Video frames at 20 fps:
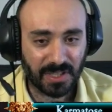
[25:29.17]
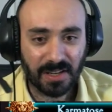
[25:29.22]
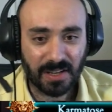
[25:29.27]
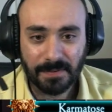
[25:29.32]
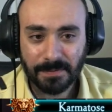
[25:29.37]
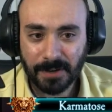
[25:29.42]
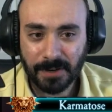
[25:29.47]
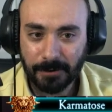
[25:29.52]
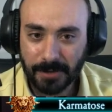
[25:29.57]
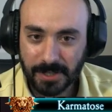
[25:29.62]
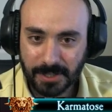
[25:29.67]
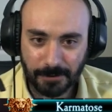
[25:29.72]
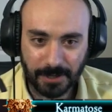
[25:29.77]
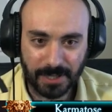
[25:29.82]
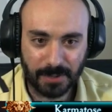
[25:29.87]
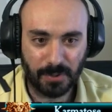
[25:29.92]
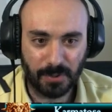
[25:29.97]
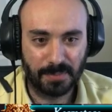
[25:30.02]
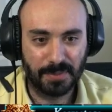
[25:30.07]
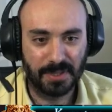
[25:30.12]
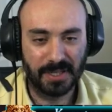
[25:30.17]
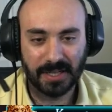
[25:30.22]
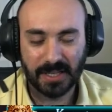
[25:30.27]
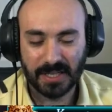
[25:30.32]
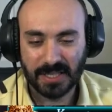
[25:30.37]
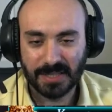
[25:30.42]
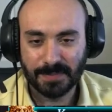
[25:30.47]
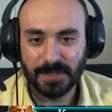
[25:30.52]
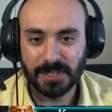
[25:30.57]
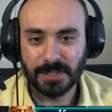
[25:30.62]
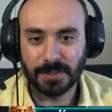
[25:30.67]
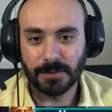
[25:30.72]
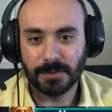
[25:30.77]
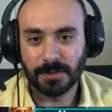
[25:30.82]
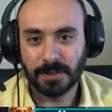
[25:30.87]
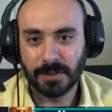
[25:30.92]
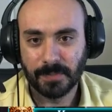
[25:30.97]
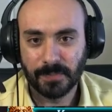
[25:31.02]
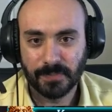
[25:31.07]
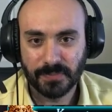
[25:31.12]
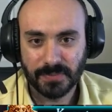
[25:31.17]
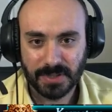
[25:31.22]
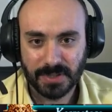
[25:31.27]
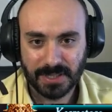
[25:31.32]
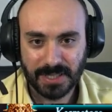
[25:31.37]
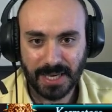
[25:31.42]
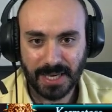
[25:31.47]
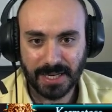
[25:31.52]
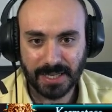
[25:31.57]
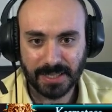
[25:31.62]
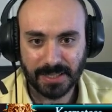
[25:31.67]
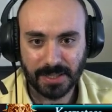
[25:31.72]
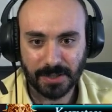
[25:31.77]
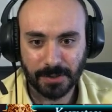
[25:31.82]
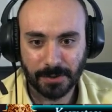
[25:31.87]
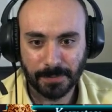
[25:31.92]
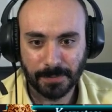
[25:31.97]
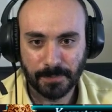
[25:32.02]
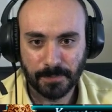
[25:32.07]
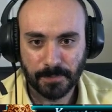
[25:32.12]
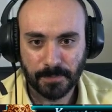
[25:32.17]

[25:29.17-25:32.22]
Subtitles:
Very great weapon against Mr. King here.